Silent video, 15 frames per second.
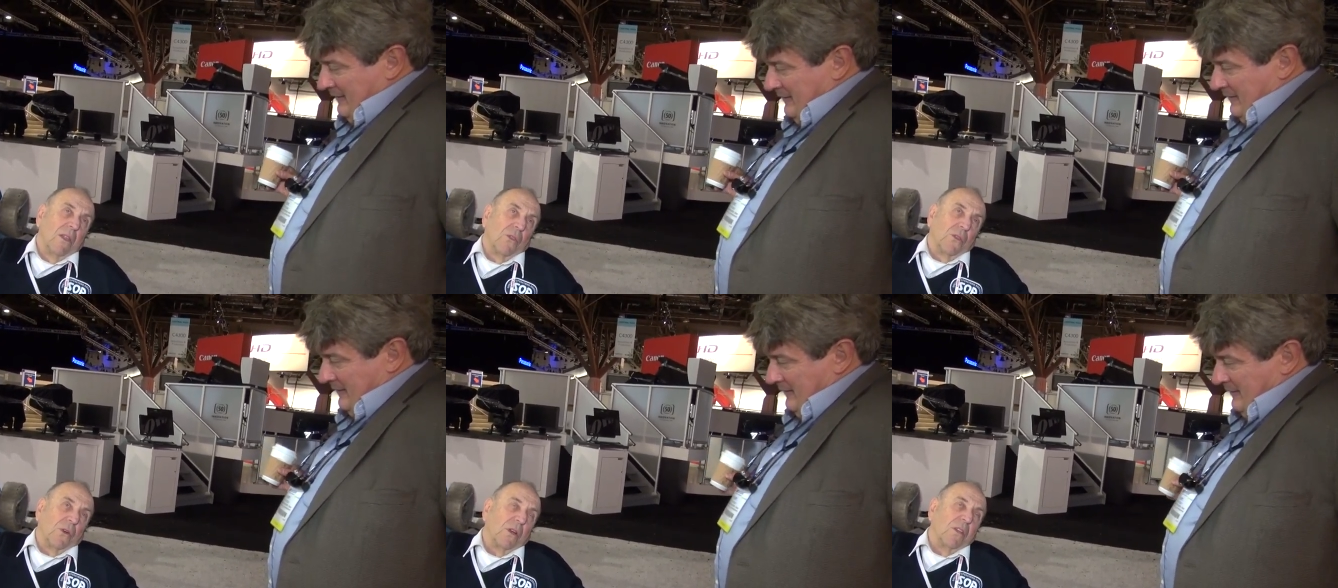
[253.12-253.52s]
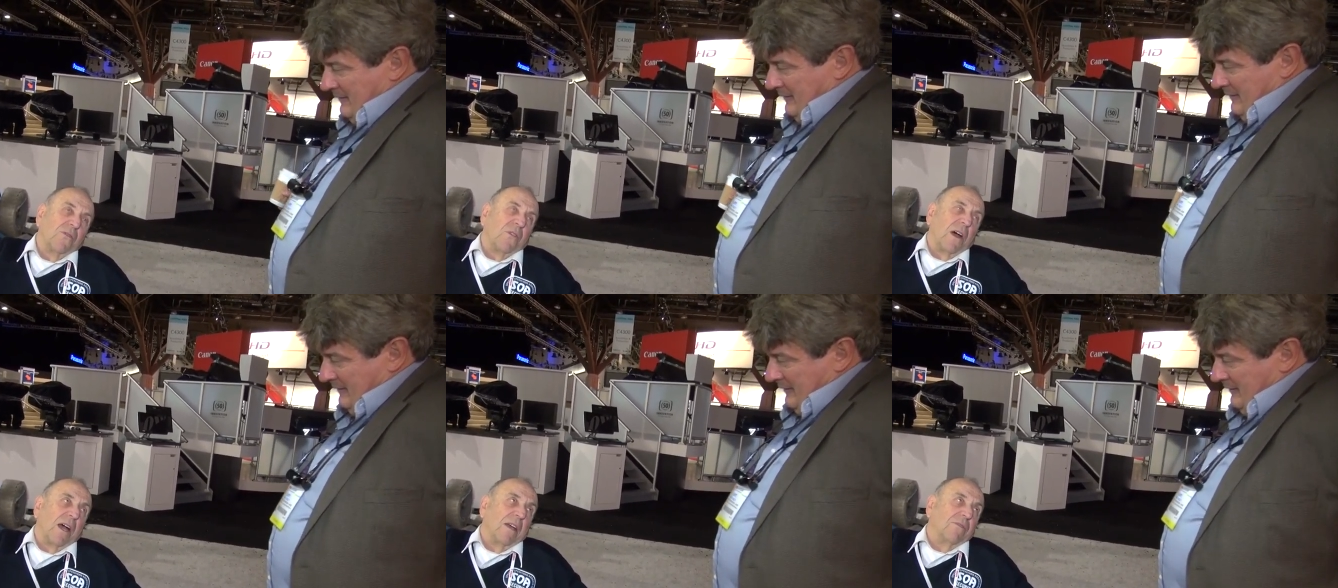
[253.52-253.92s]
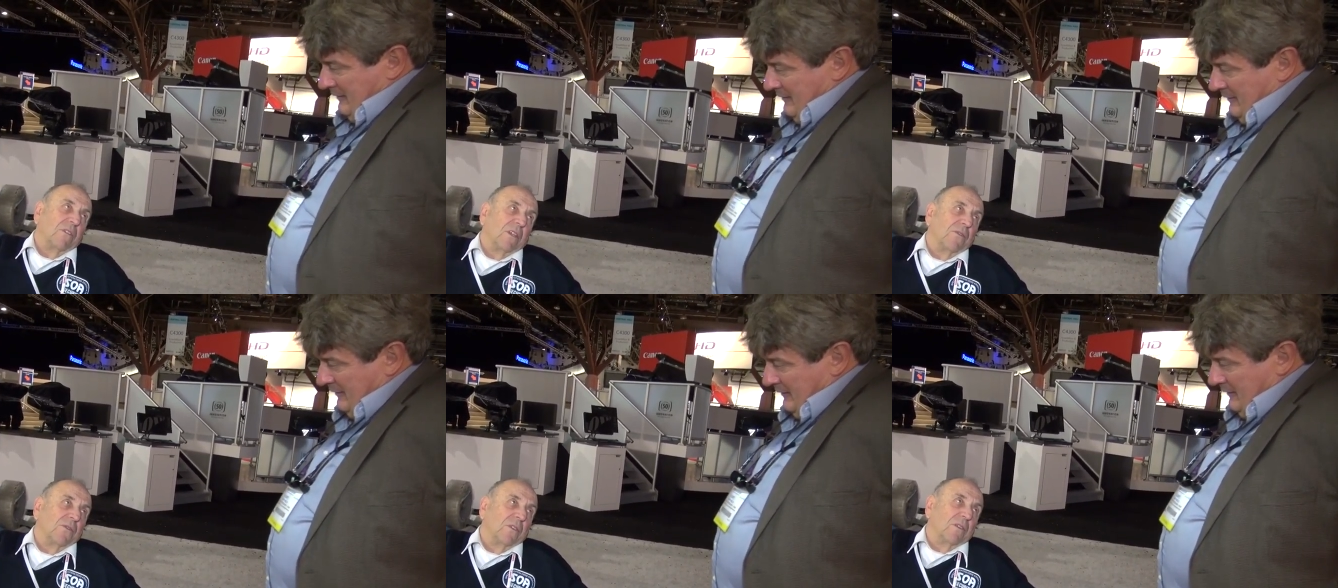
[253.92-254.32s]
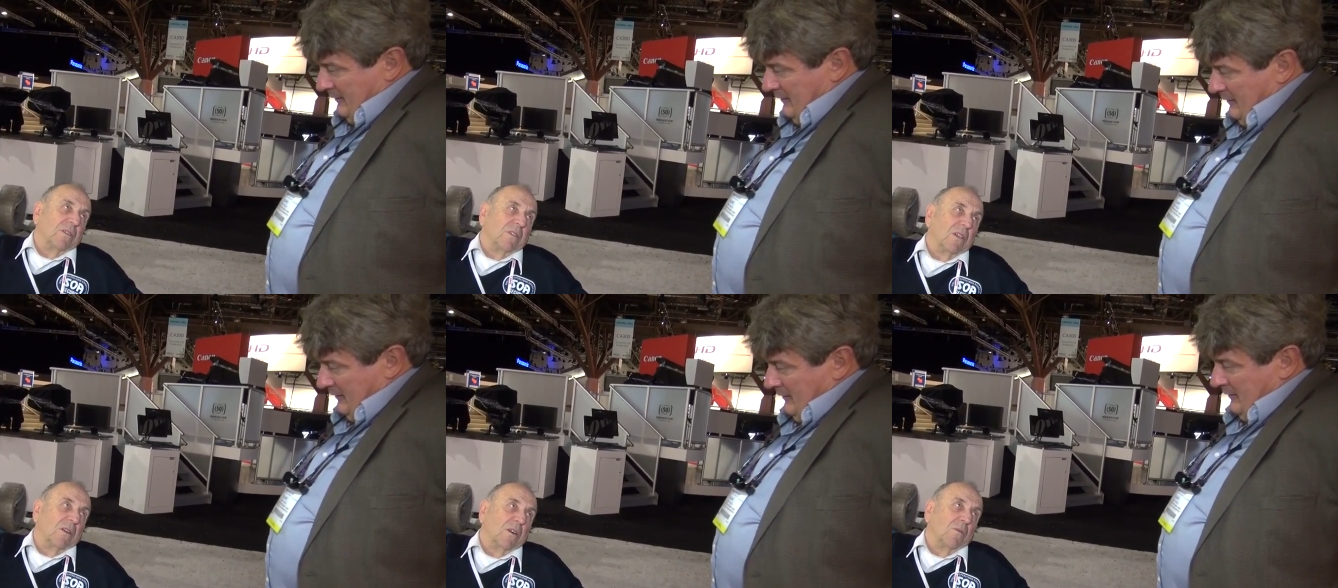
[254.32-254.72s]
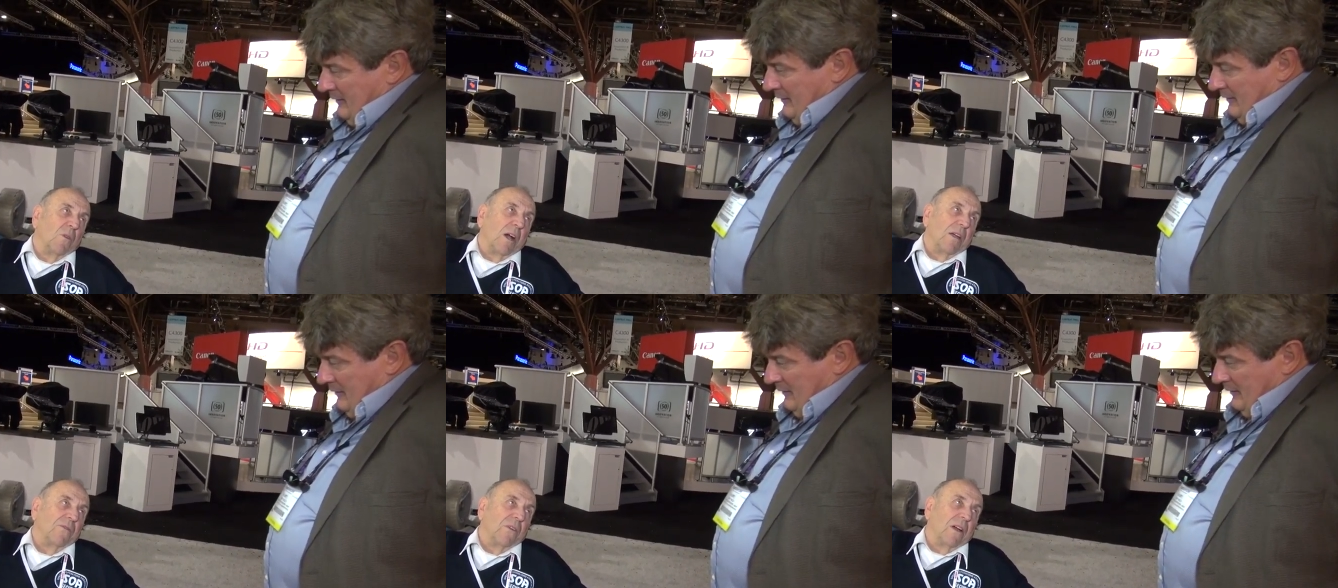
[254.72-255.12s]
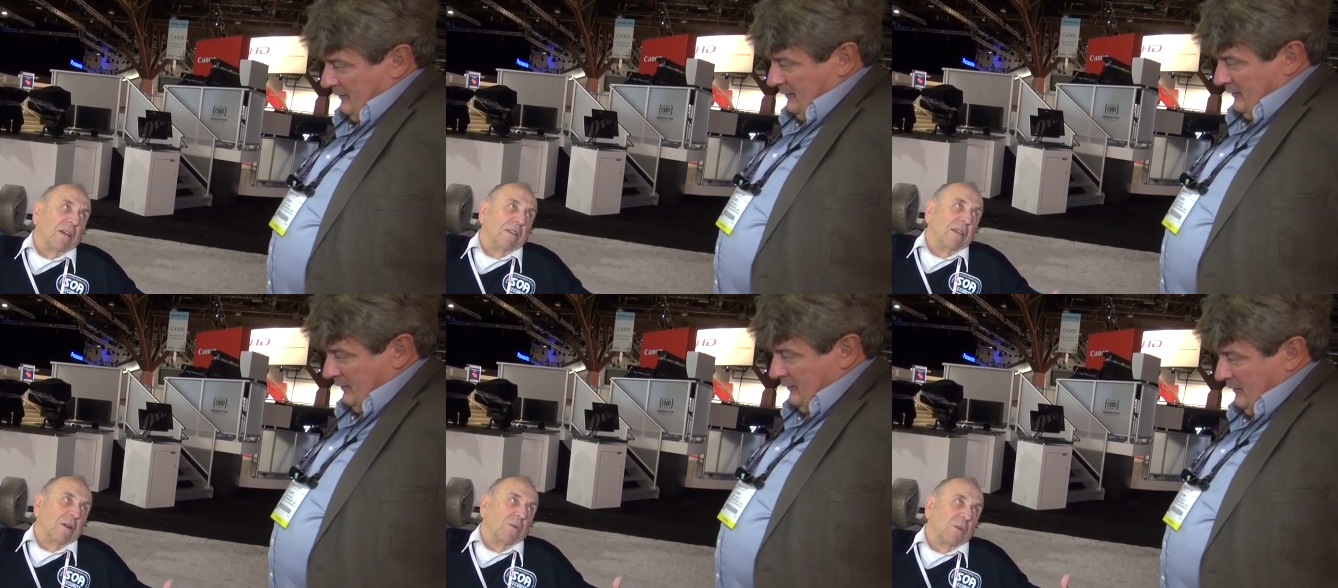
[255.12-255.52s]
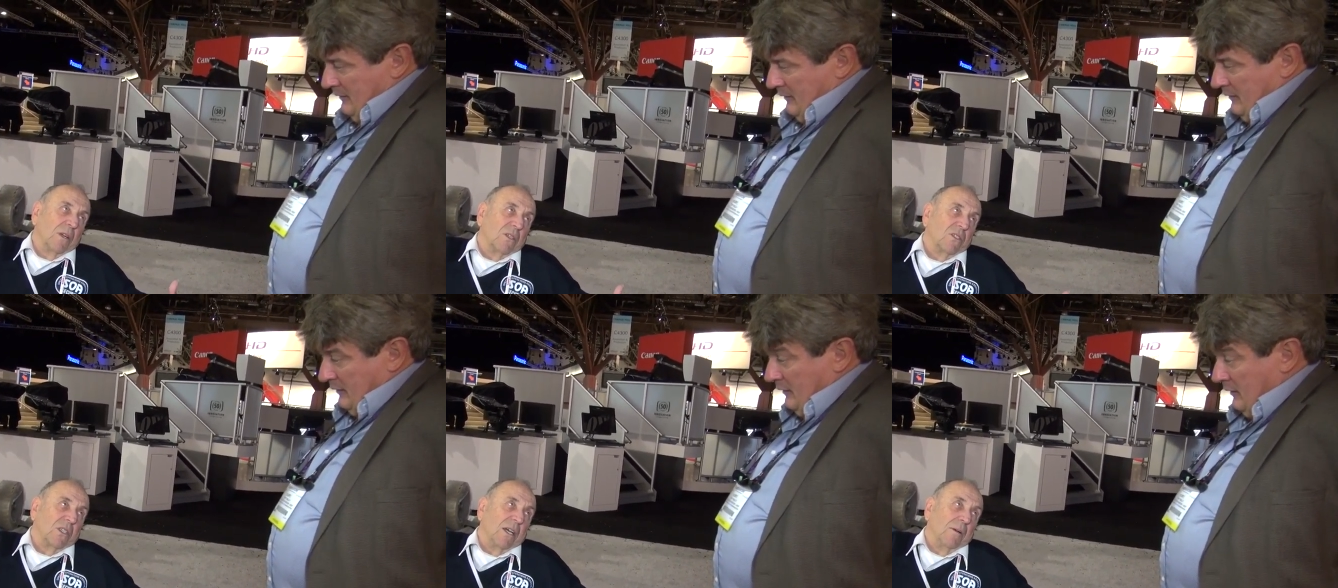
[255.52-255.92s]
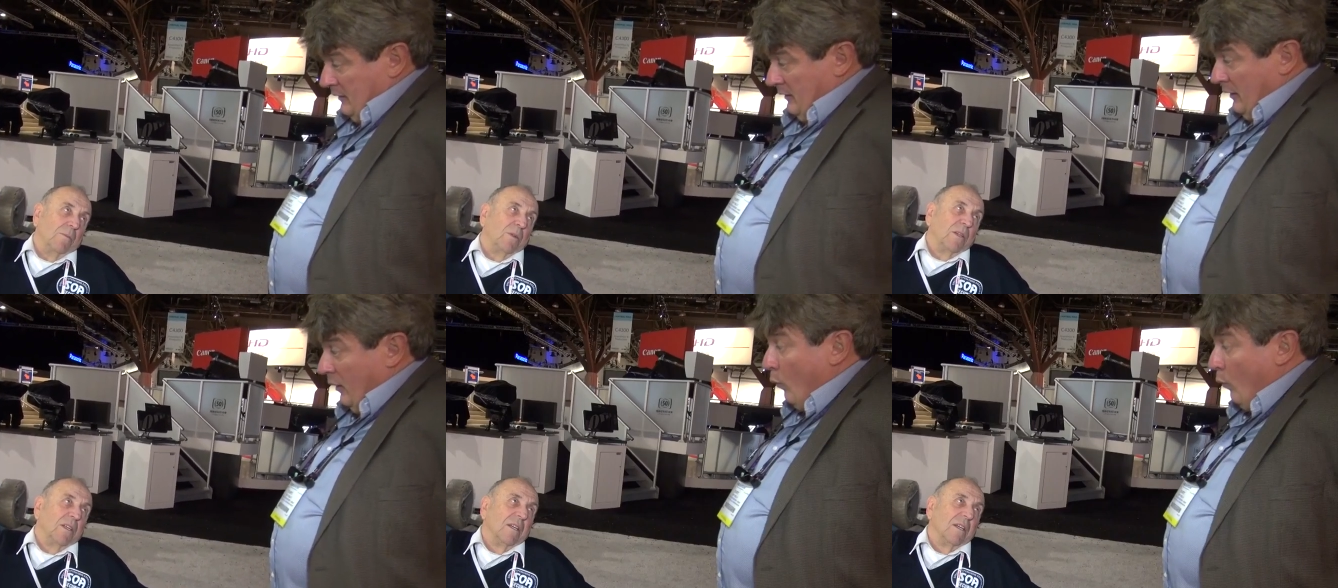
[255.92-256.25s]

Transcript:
Speaker 1: 35 different uh, Wi-Fi networks up.